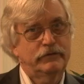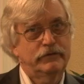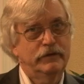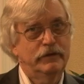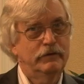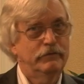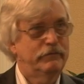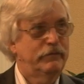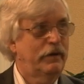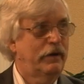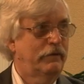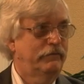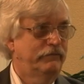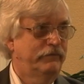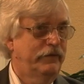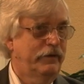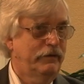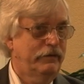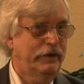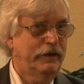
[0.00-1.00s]
see a
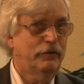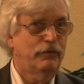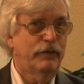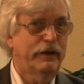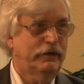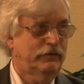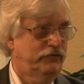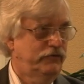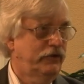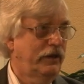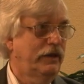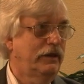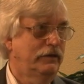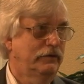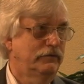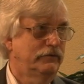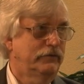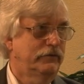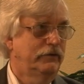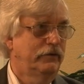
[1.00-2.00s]
very quick
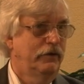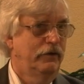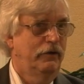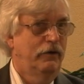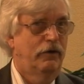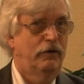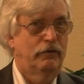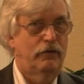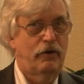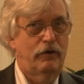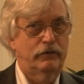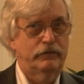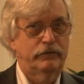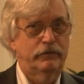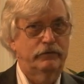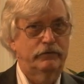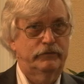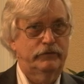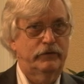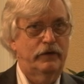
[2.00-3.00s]
change along
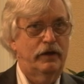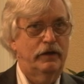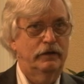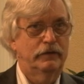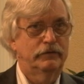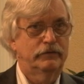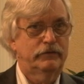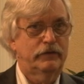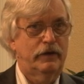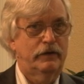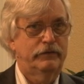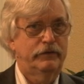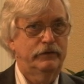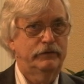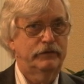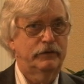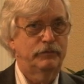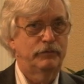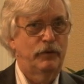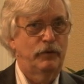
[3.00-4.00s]
those lines. I
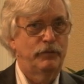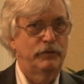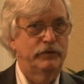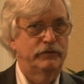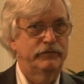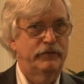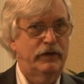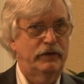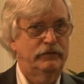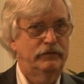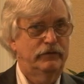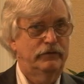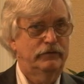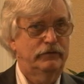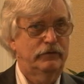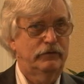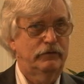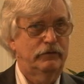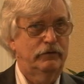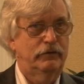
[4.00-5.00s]
think that mobile
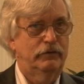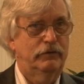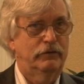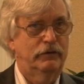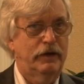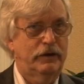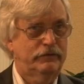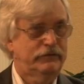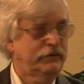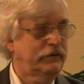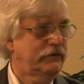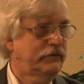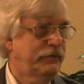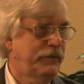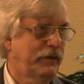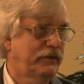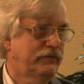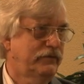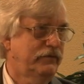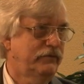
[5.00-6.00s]
devices are a less
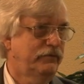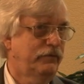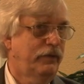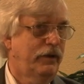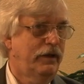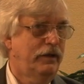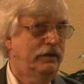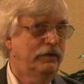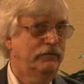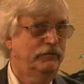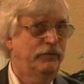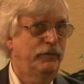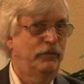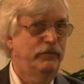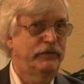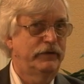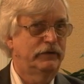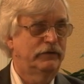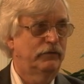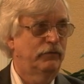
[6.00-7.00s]
expensive way of
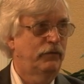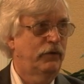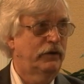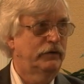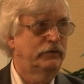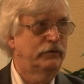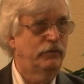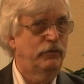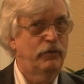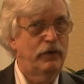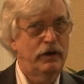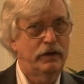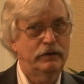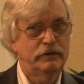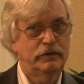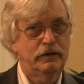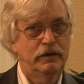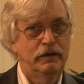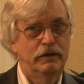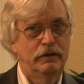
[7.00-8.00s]
moving to
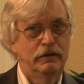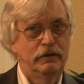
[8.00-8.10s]
one-to-one.